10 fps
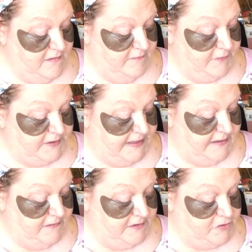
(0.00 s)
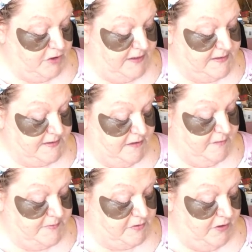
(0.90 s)
for tackling dry
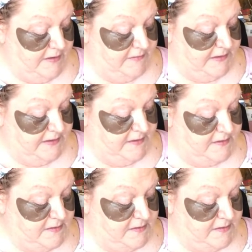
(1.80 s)
scalp, scraggly ends,